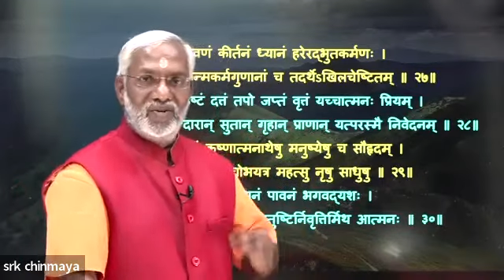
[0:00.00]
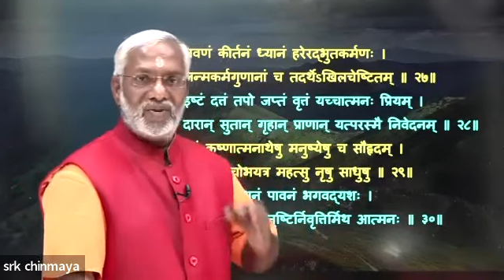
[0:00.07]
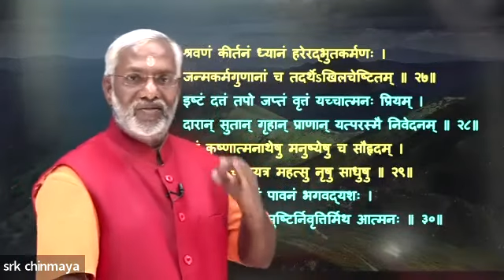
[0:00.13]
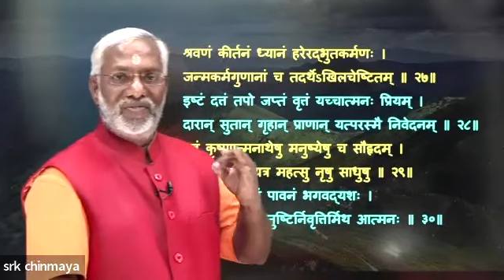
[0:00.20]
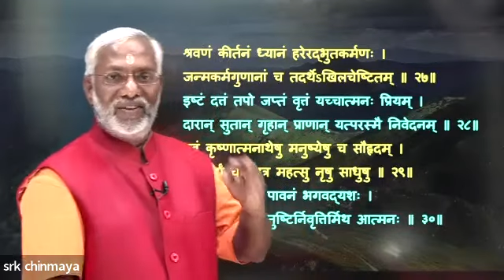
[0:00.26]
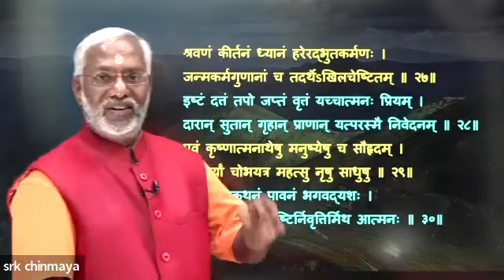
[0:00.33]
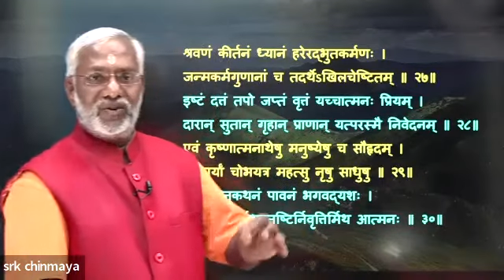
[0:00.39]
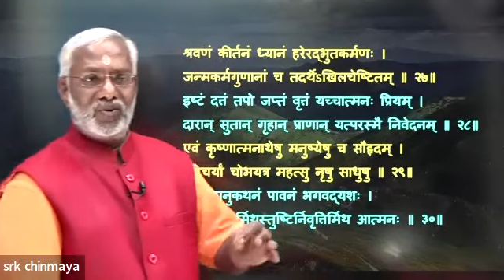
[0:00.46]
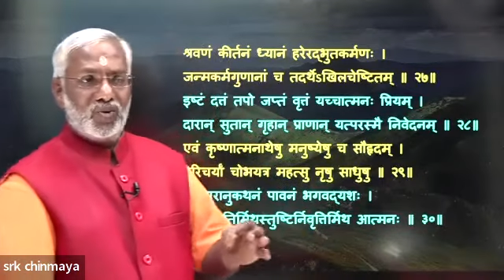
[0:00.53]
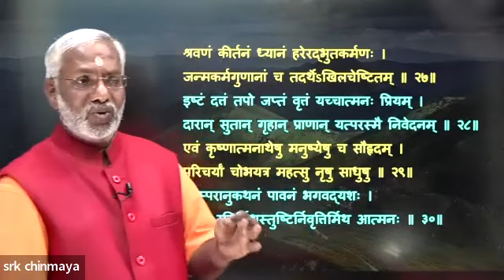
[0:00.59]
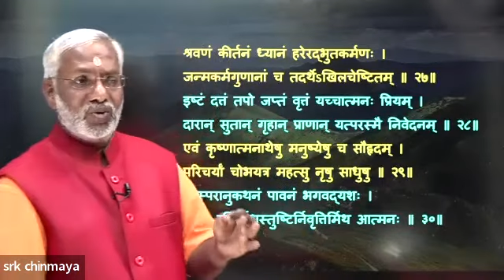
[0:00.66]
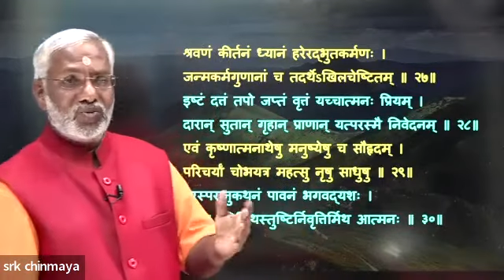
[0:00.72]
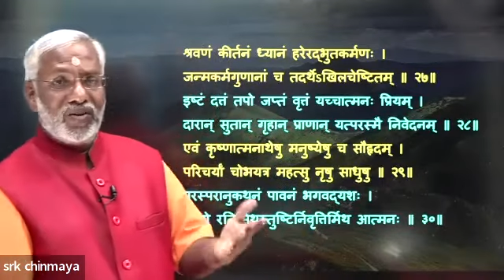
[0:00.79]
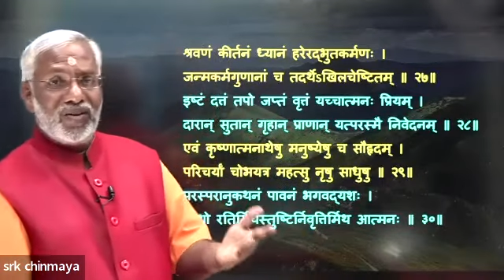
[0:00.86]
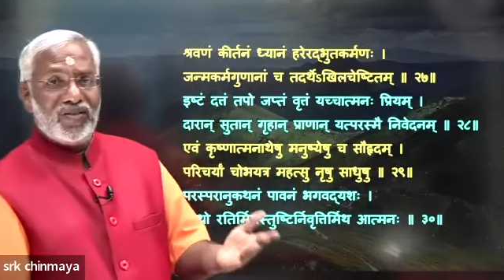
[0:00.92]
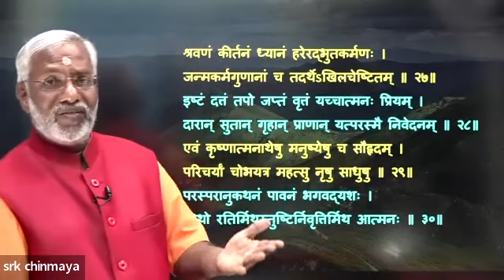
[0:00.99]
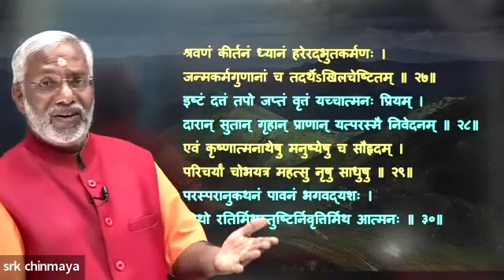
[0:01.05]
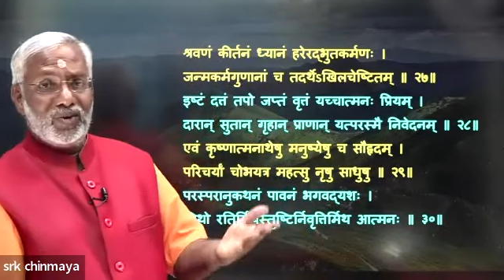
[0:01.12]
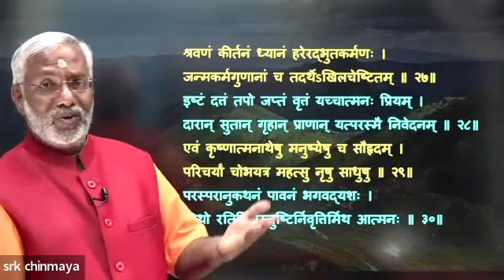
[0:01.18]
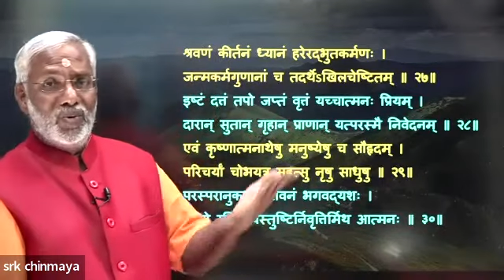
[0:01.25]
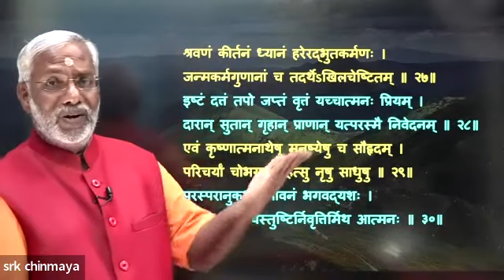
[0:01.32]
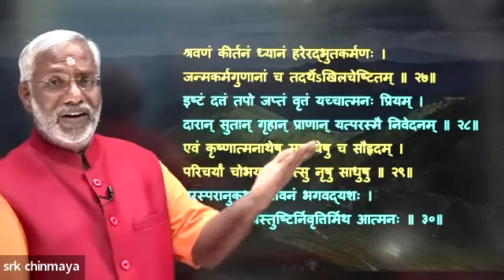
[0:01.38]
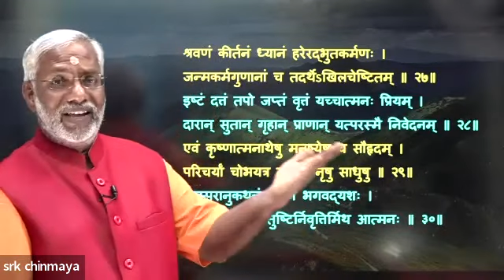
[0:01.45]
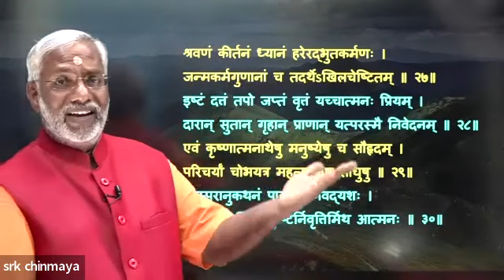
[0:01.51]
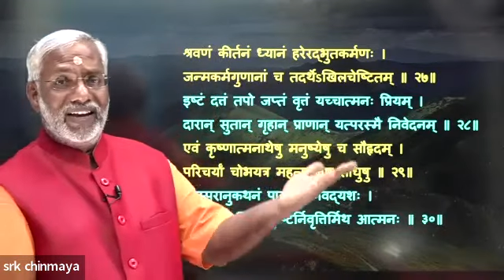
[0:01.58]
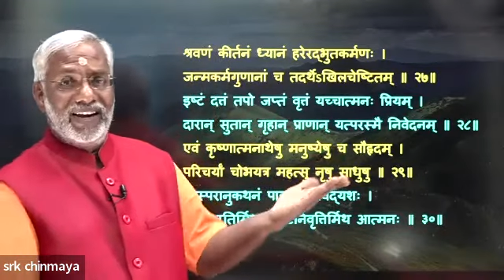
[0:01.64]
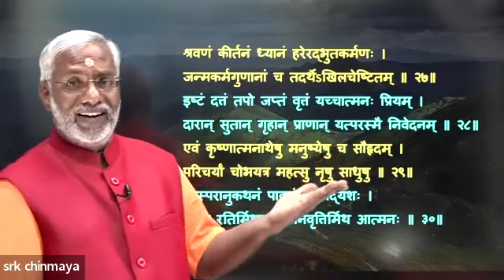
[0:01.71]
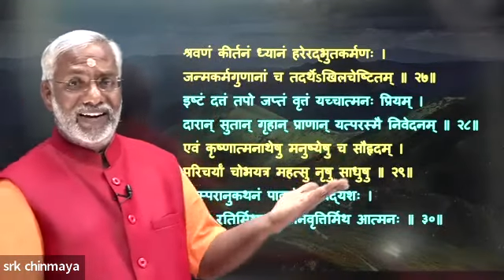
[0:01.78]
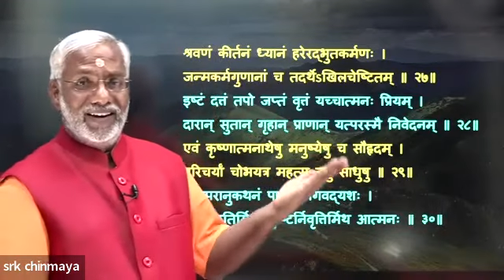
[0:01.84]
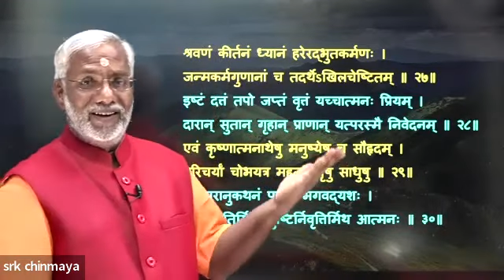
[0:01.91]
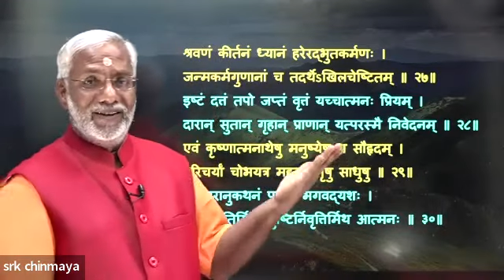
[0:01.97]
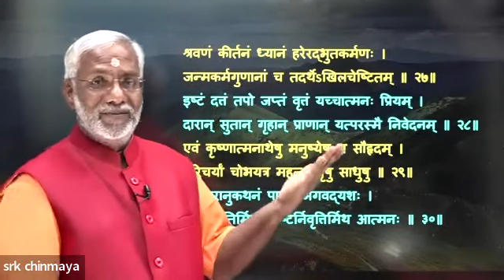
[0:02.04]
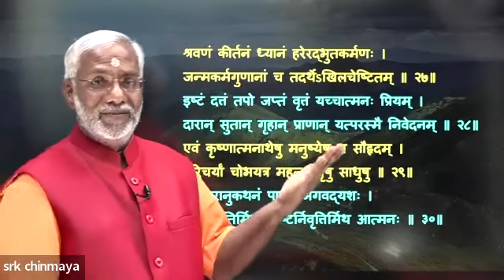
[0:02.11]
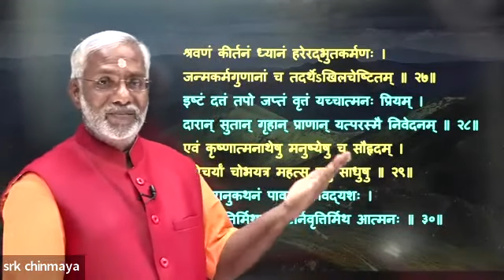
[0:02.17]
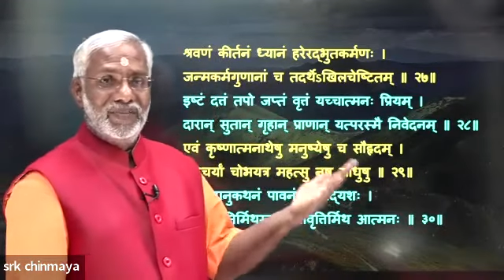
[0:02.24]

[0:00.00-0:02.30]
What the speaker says: at your feet, whose flower? You only created.